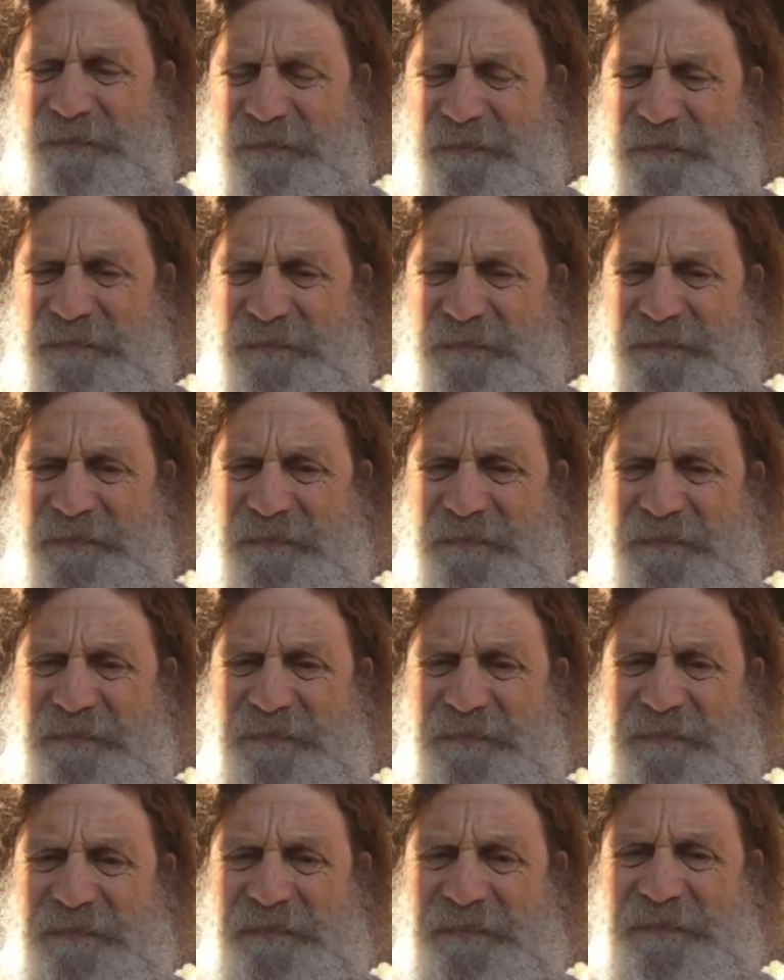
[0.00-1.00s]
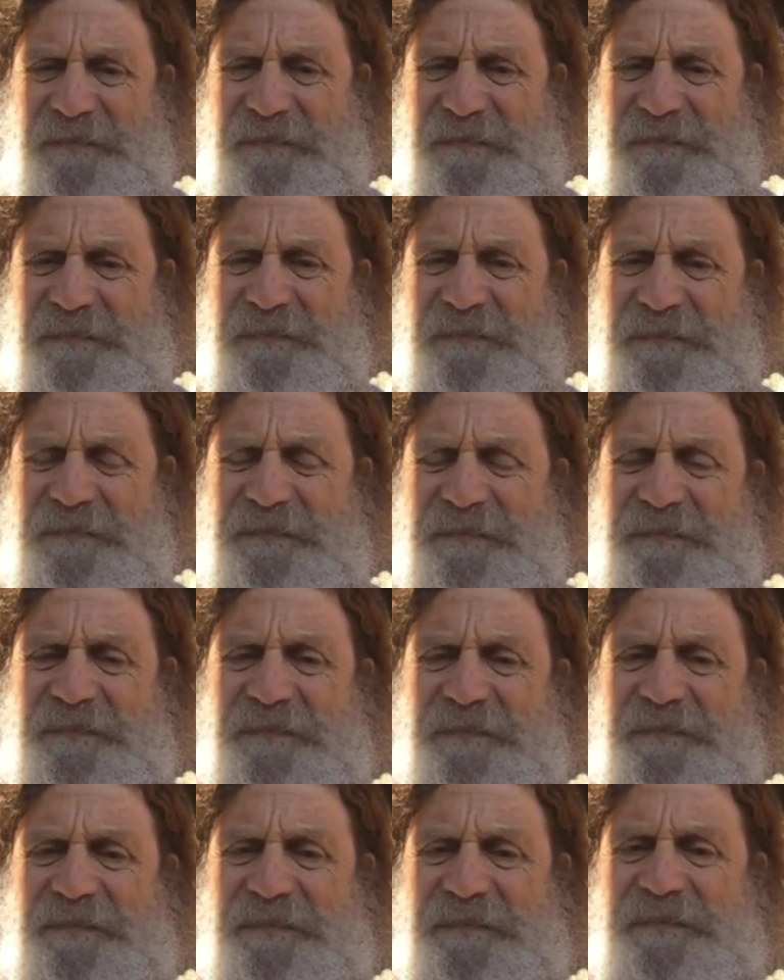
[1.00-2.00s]

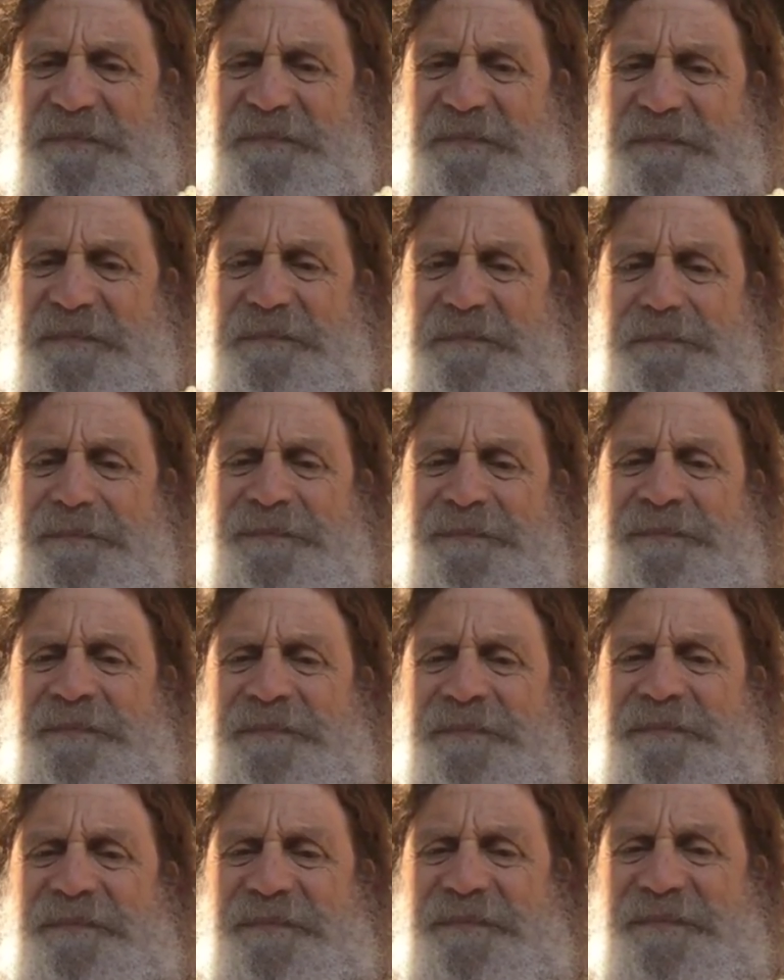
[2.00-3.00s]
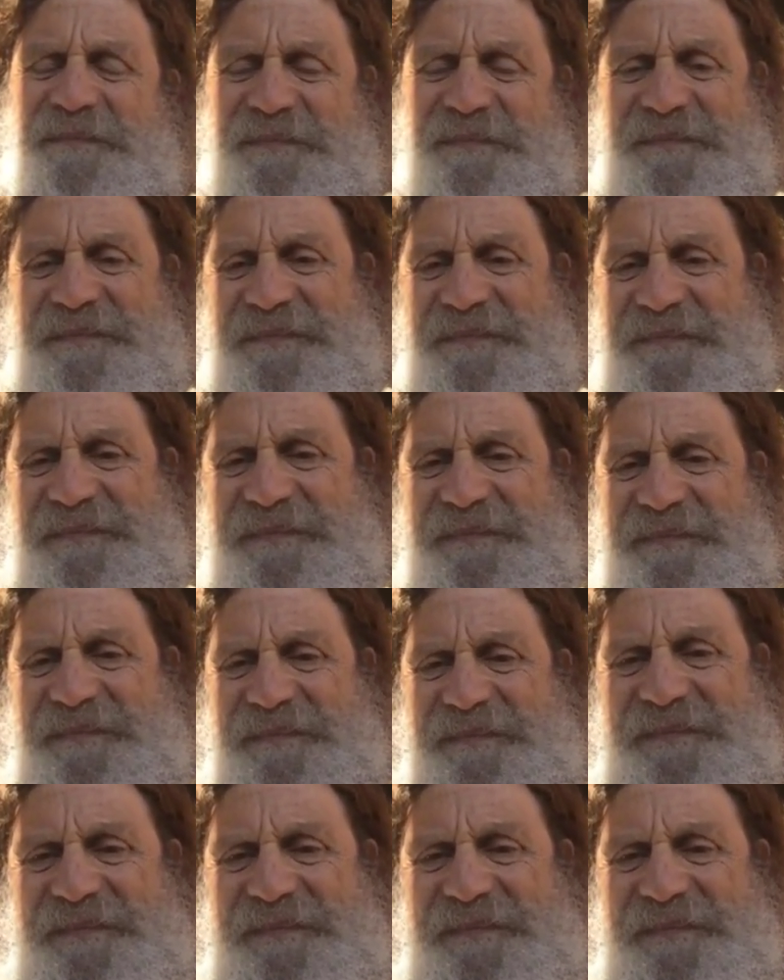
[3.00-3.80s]
No words are spoken by the person on screen.